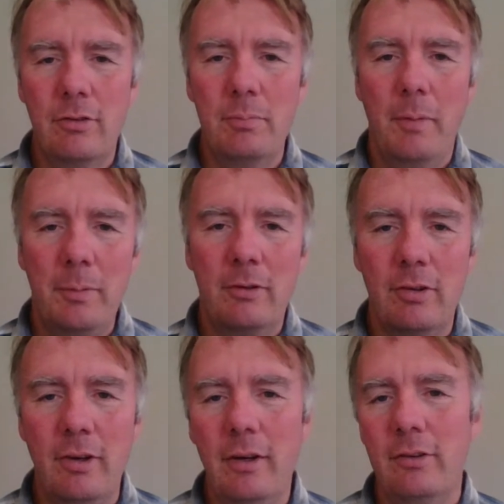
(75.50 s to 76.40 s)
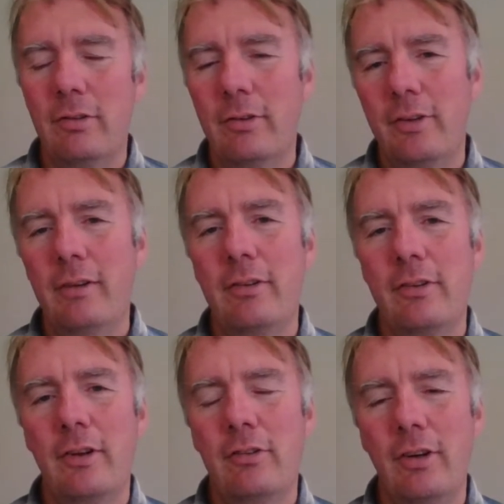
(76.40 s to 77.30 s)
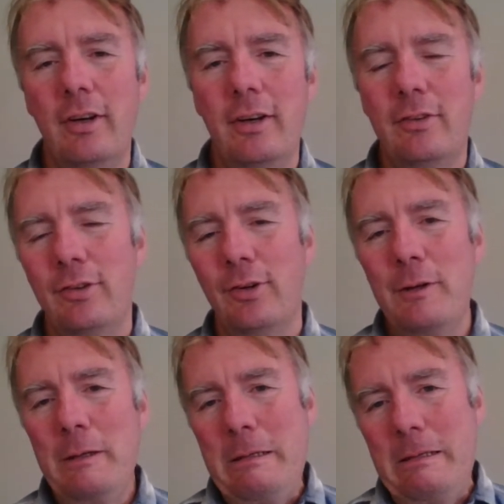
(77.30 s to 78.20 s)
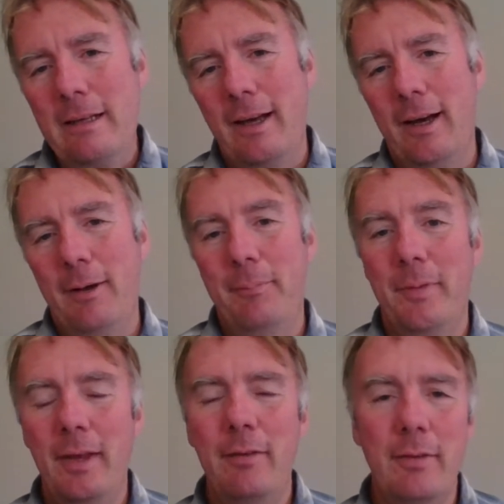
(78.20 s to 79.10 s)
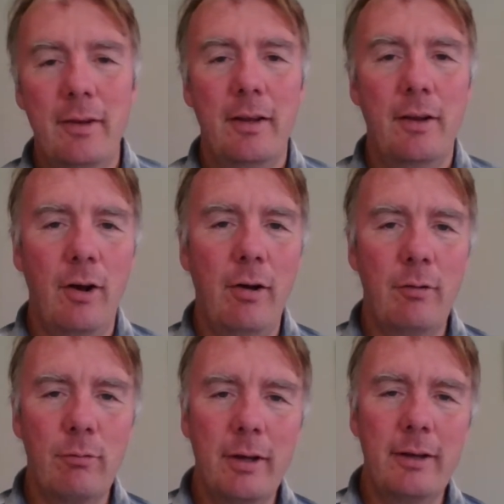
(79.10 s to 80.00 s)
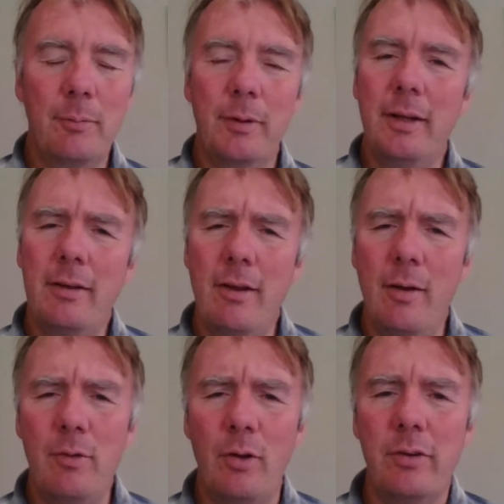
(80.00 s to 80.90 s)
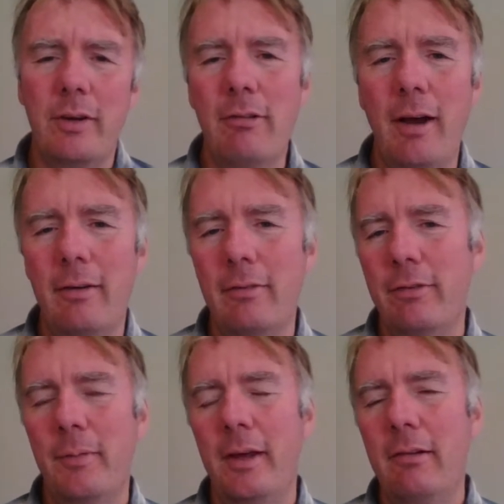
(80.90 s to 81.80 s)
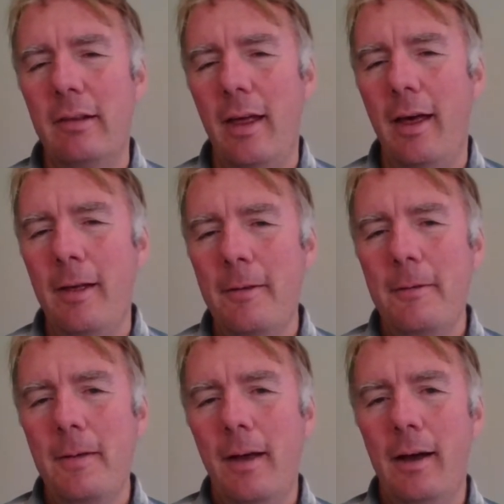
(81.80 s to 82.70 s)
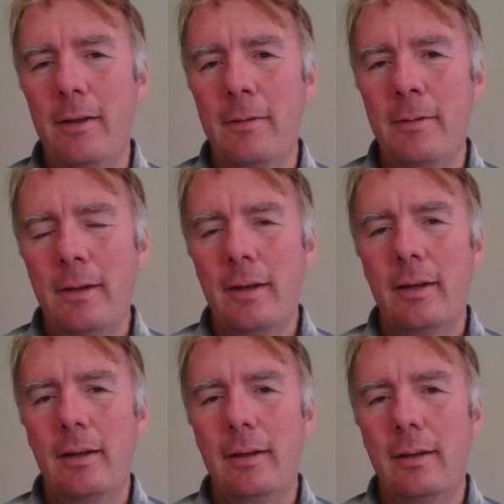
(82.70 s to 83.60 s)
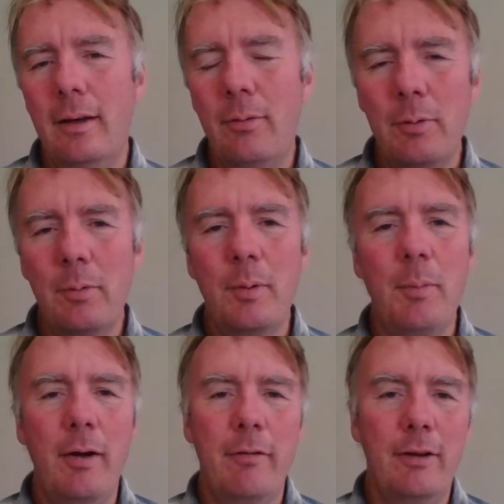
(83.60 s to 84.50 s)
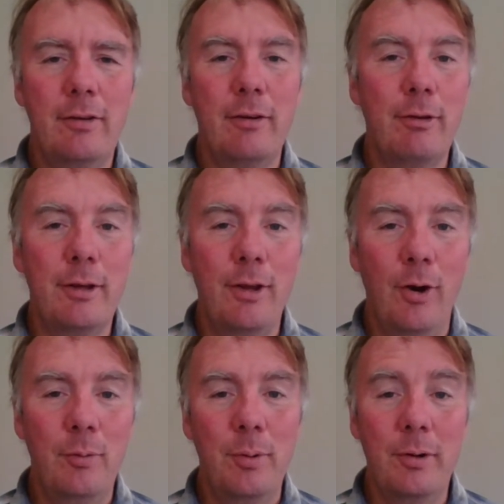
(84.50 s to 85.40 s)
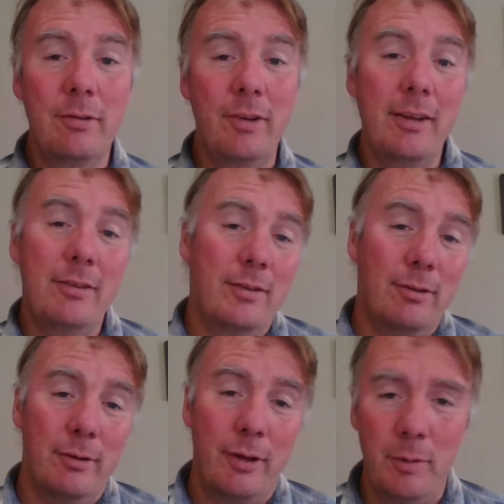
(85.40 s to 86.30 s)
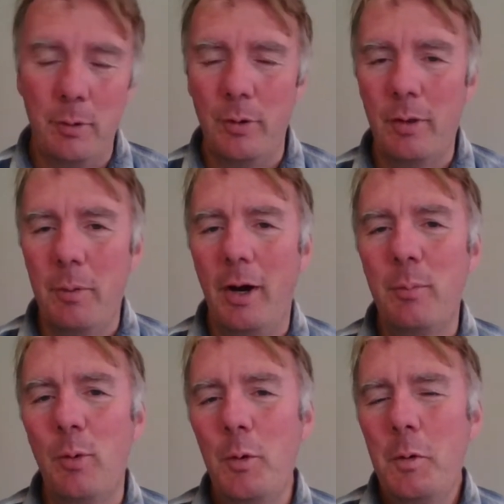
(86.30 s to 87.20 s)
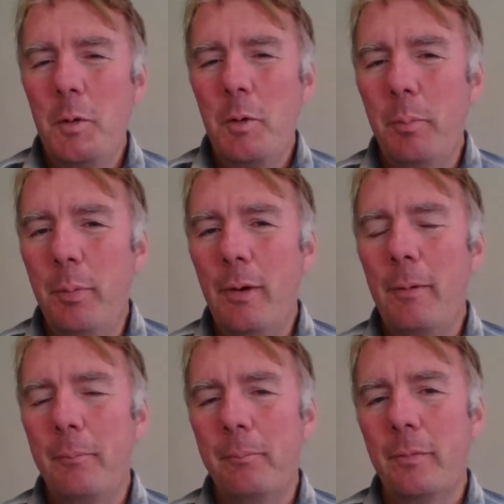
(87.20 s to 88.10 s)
maybe church, or a series in the church, or even in our own reading, we can end up dotting around from here and there. And we might eventually read the whole book of Genesis or another book of the Bible, but